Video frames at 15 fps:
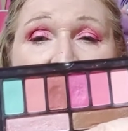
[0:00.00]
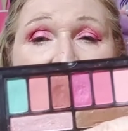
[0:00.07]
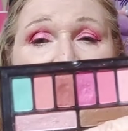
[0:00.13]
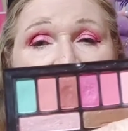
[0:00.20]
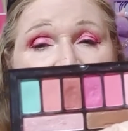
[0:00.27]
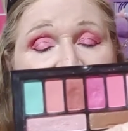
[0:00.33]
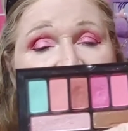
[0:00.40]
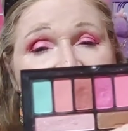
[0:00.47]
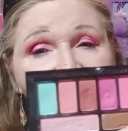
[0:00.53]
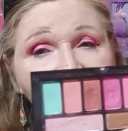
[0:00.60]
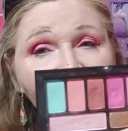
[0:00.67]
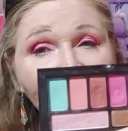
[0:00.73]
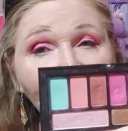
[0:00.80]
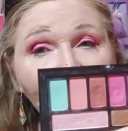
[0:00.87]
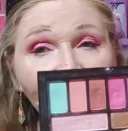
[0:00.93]
And I
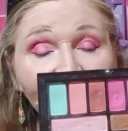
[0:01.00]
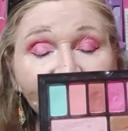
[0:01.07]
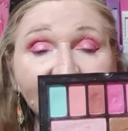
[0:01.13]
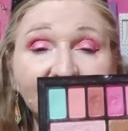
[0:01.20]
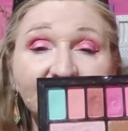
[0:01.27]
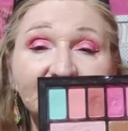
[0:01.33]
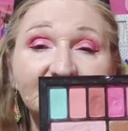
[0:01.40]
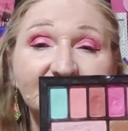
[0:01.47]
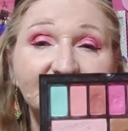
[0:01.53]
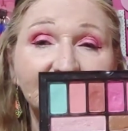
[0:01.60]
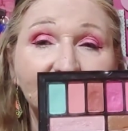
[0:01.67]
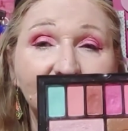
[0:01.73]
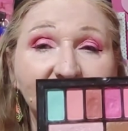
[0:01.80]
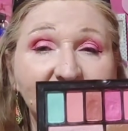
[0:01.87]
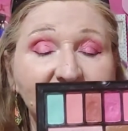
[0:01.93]
did also use the
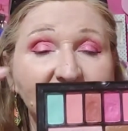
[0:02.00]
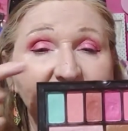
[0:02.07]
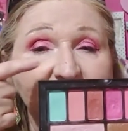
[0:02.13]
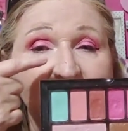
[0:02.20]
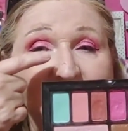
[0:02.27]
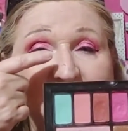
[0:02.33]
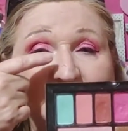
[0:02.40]
green like